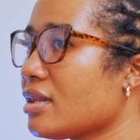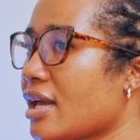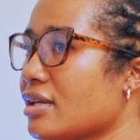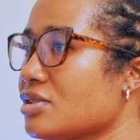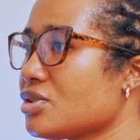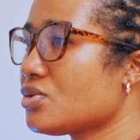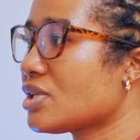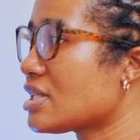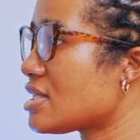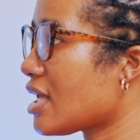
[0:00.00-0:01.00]
their
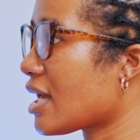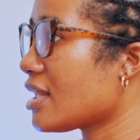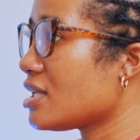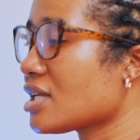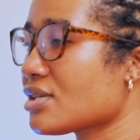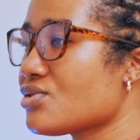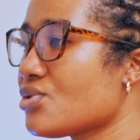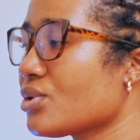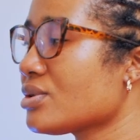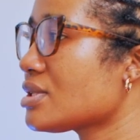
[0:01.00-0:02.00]
children sick, and they just
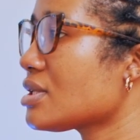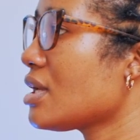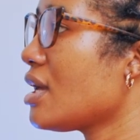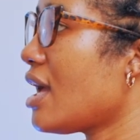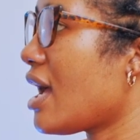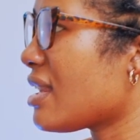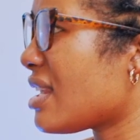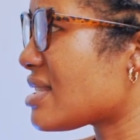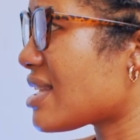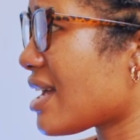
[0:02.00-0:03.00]
don't
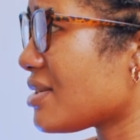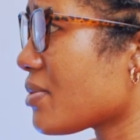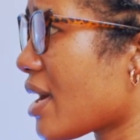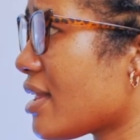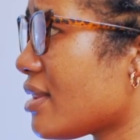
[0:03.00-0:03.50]
understand why.